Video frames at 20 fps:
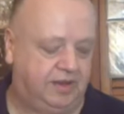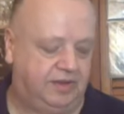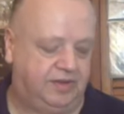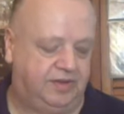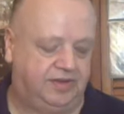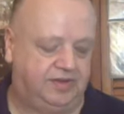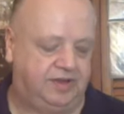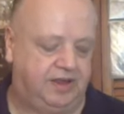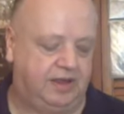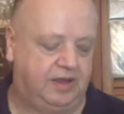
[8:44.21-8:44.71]

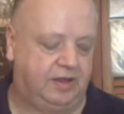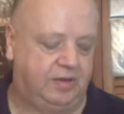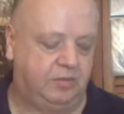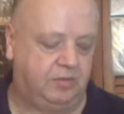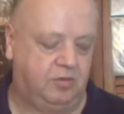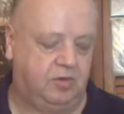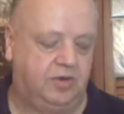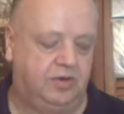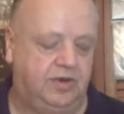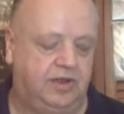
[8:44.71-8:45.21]
The
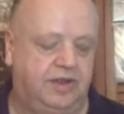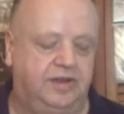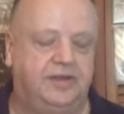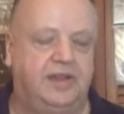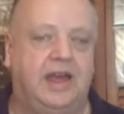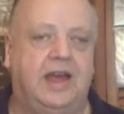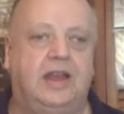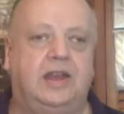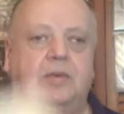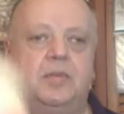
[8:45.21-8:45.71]
second one is
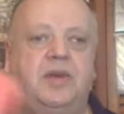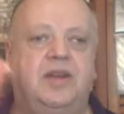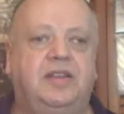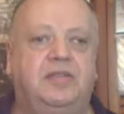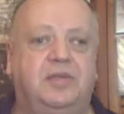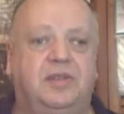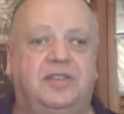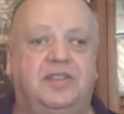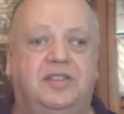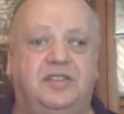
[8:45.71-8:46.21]

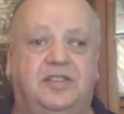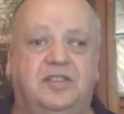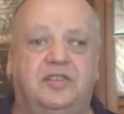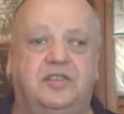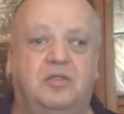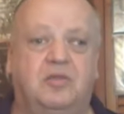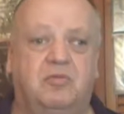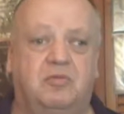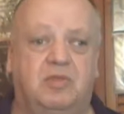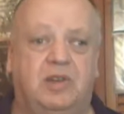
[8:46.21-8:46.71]
Enemies, which is
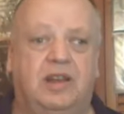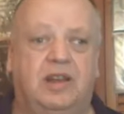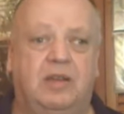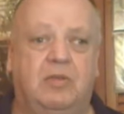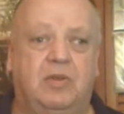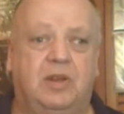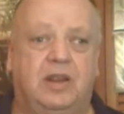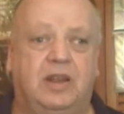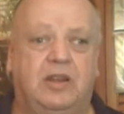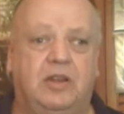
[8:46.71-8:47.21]
just a really,
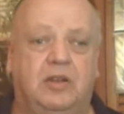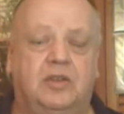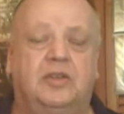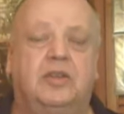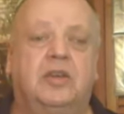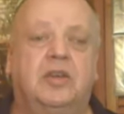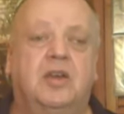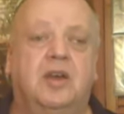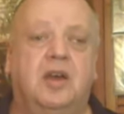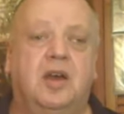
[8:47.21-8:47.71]
really good
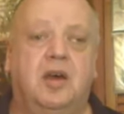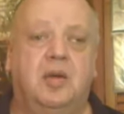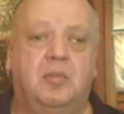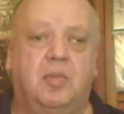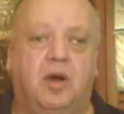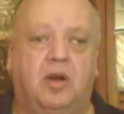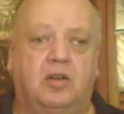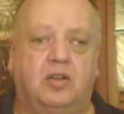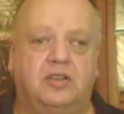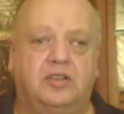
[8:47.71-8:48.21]

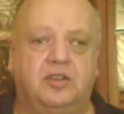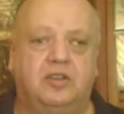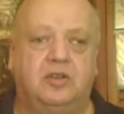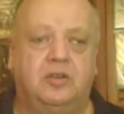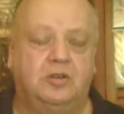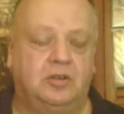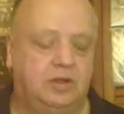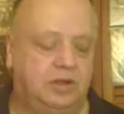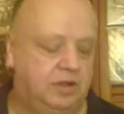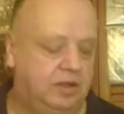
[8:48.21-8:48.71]
punk
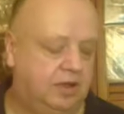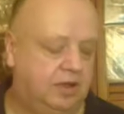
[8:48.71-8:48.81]
song.